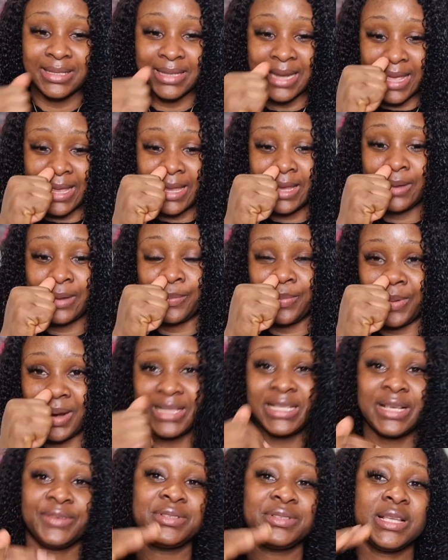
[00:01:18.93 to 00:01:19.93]
like
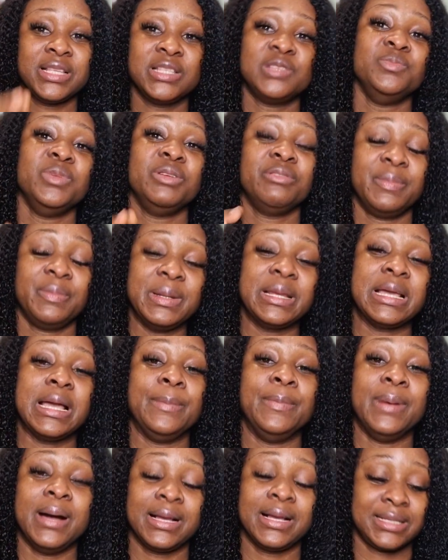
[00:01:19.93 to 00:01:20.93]
brands have sent me replica
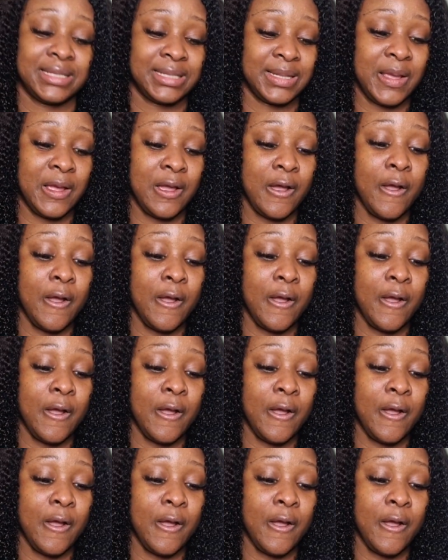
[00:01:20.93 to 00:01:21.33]
bags,